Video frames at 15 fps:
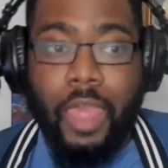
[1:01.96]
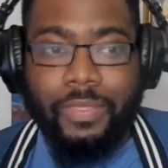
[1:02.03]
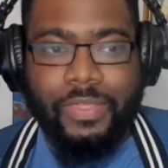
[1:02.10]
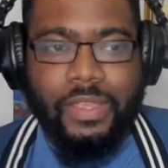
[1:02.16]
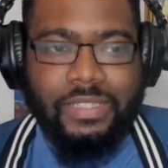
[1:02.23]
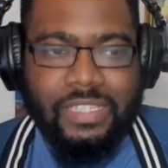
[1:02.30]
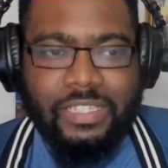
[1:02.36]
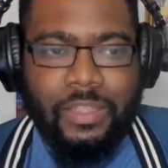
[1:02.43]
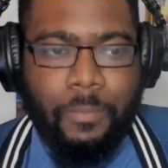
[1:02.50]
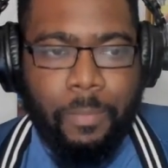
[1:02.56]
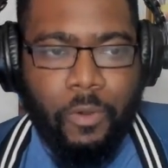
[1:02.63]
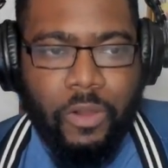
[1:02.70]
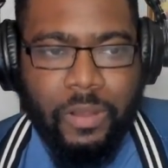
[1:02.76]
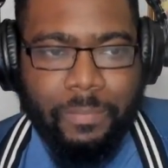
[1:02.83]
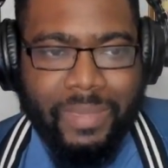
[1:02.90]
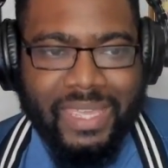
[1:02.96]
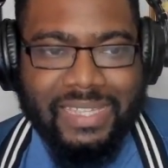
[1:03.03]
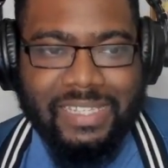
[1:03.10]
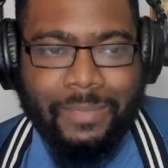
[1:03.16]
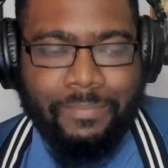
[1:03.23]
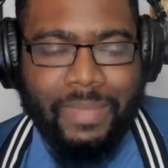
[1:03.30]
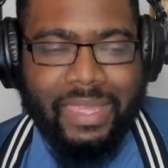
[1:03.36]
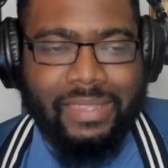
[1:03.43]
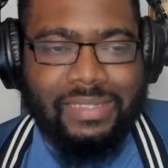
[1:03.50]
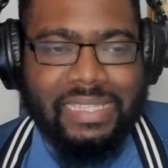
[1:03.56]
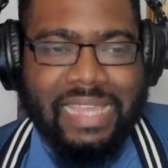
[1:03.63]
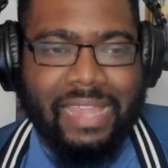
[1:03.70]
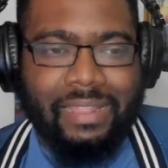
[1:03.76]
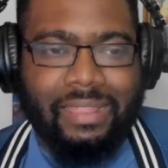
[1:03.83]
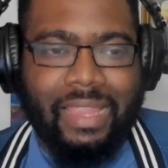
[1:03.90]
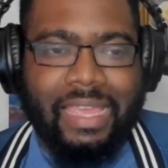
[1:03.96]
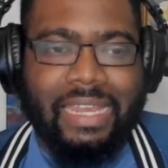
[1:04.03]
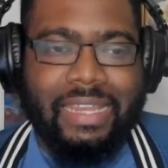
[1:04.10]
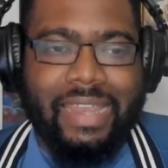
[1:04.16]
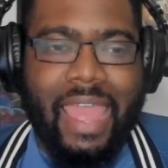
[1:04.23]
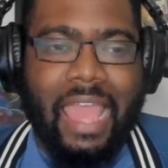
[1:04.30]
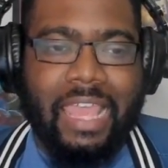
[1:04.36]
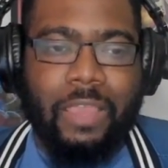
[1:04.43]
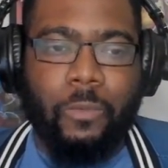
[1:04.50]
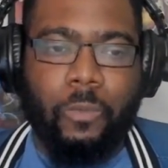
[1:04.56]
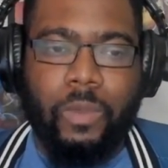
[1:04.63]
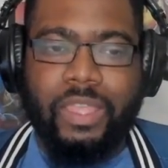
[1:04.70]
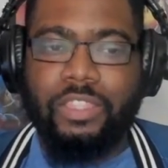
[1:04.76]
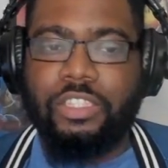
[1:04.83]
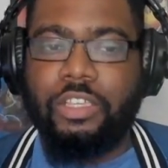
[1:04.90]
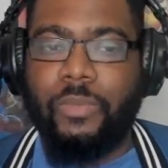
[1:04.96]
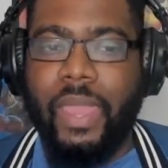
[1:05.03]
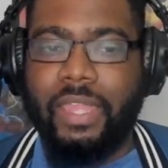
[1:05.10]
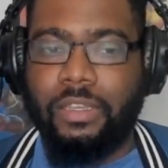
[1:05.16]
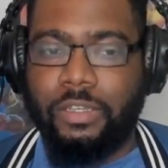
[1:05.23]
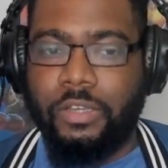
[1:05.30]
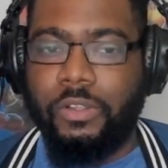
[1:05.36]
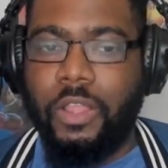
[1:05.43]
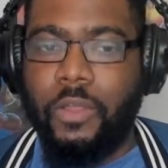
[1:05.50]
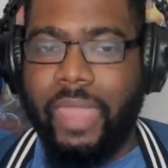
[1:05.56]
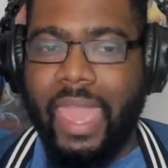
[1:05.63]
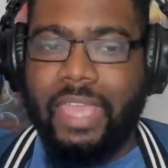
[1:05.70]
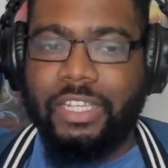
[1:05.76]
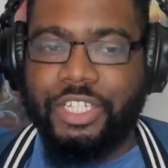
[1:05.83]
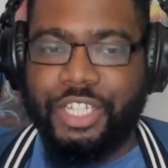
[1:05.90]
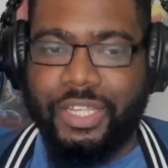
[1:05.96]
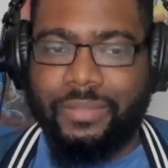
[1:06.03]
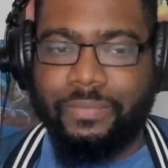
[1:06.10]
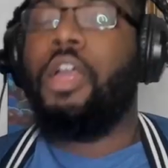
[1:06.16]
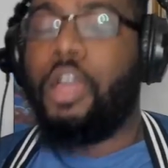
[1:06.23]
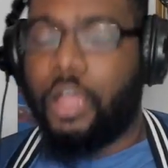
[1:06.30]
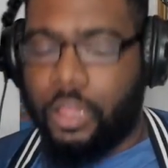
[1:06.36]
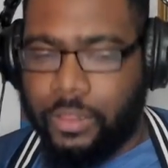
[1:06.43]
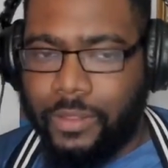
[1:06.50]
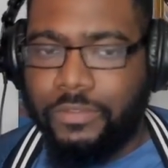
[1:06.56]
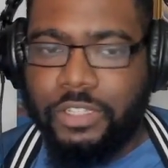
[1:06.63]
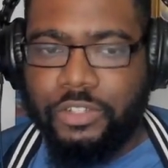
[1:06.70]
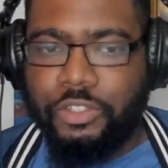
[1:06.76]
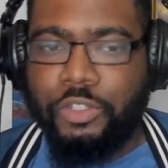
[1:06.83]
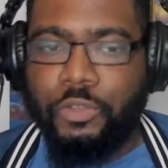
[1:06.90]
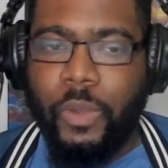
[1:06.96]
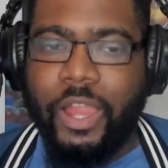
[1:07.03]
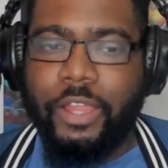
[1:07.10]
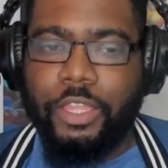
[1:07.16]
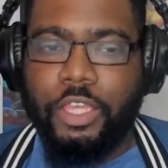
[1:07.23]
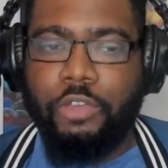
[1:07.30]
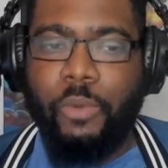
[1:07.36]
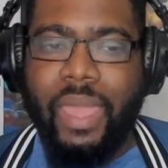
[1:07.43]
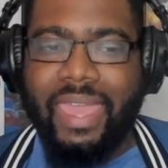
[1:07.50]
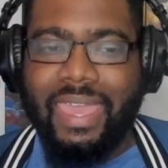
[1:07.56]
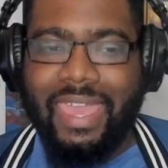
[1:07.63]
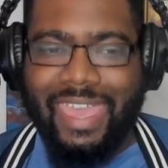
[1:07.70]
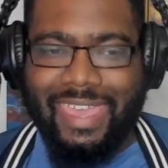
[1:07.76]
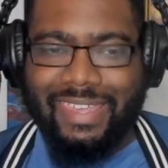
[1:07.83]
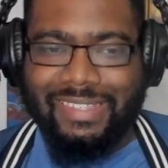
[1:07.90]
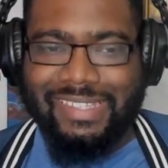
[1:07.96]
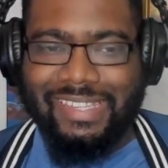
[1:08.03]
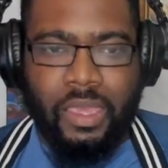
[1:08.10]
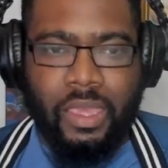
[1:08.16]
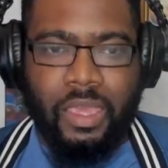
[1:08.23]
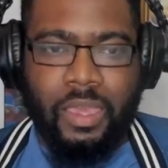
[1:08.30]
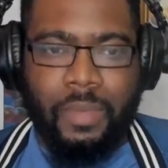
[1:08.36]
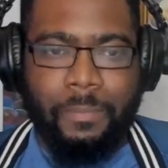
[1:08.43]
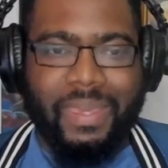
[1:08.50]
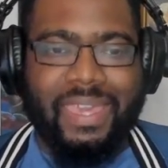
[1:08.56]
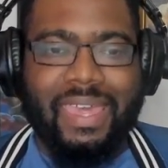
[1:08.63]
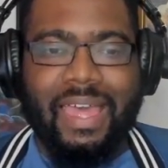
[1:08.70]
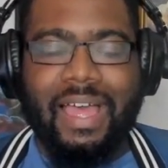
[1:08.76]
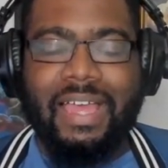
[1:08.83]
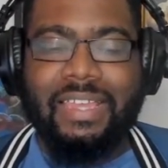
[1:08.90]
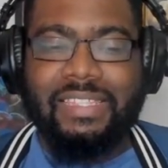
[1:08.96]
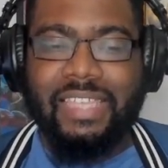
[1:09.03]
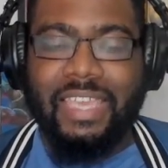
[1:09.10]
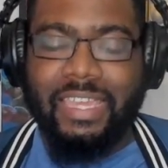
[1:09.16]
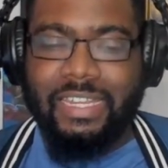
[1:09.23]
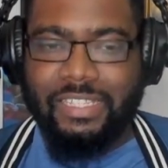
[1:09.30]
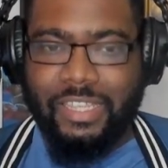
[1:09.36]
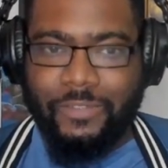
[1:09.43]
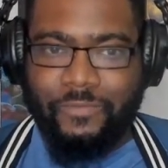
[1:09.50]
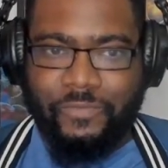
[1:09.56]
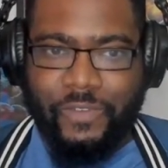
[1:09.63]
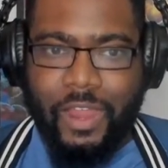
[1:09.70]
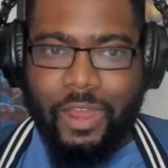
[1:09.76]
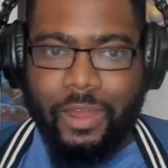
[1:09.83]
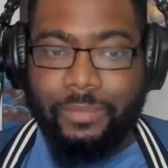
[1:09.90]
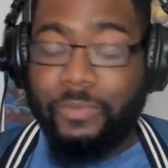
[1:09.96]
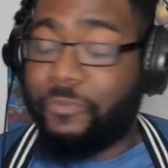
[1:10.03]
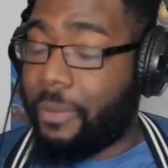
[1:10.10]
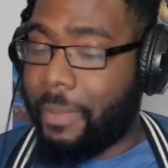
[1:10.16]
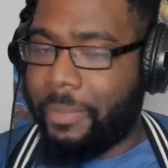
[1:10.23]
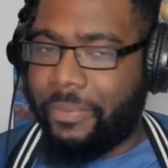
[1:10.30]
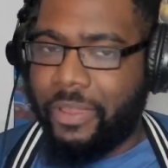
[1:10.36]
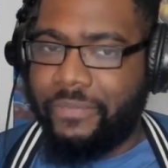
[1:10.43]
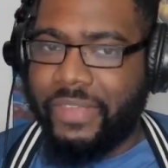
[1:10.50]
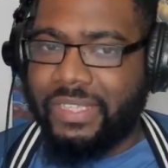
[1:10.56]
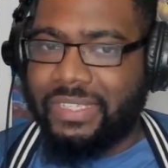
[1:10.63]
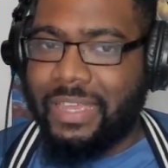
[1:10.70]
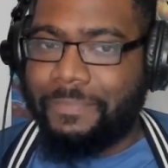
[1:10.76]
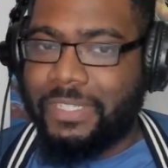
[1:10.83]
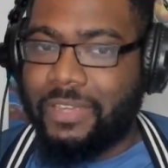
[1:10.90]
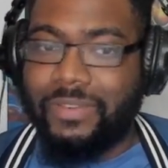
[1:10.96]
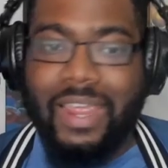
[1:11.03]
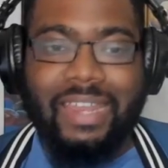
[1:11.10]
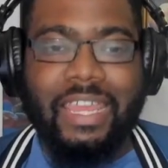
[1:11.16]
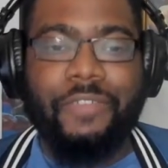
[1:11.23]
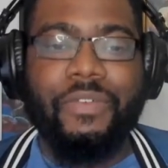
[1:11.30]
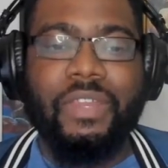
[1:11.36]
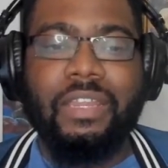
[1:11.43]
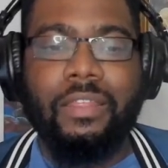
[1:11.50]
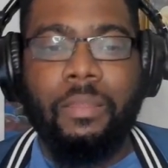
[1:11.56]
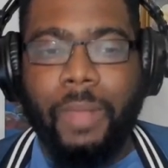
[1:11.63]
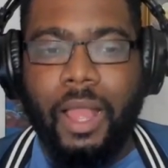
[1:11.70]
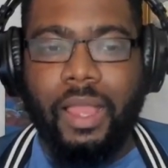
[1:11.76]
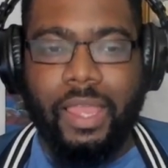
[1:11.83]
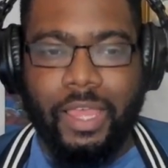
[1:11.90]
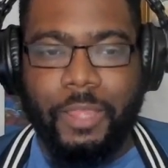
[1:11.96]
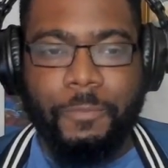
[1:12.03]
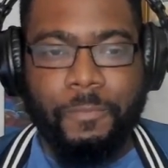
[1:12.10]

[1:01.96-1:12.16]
This is important because it means that Lady Nagin went to a new location closer to where Yue is, because it is confirmed from a previous episode and even in the manga